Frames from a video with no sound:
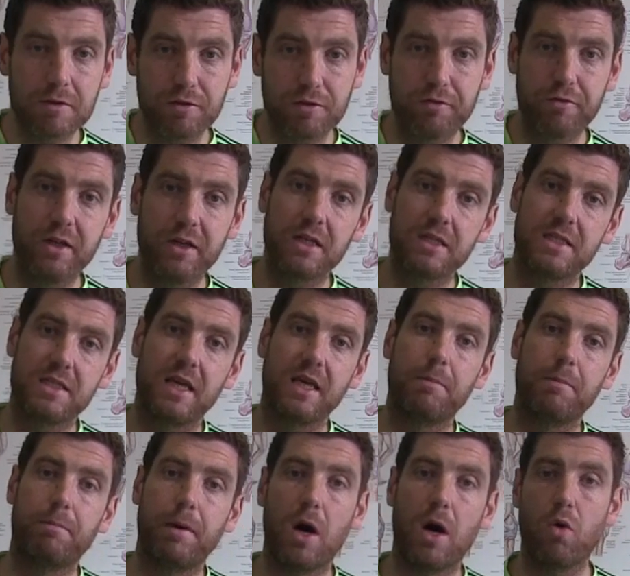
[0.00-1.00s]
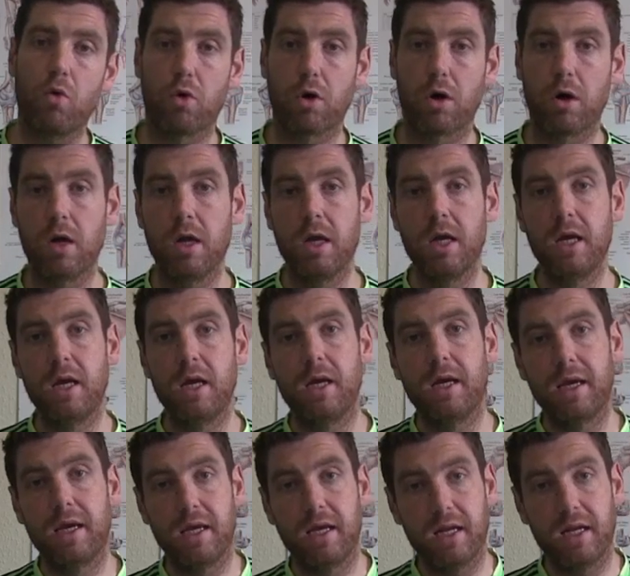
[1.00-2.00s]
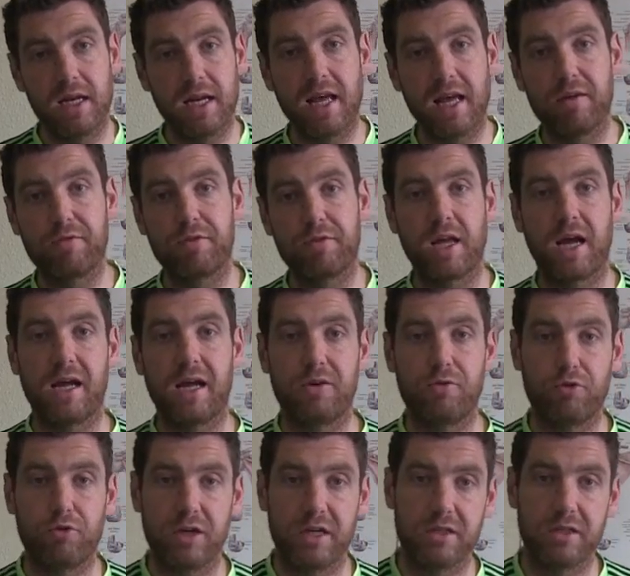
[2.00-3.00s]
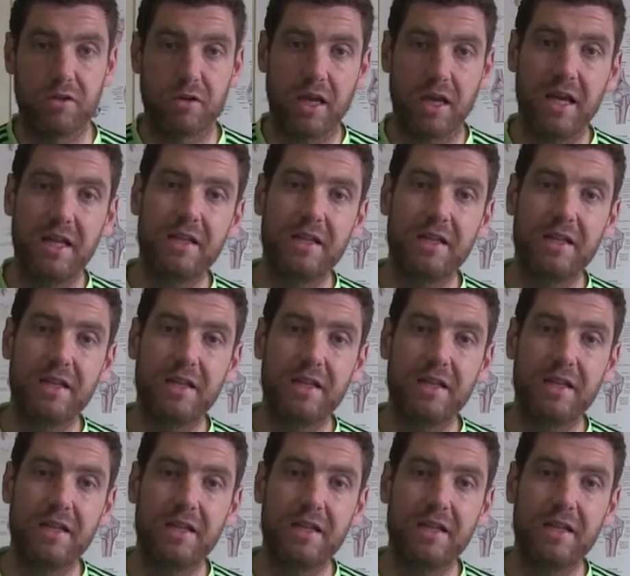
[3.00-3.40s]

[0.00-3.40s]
able to feel the same power left and right, okay?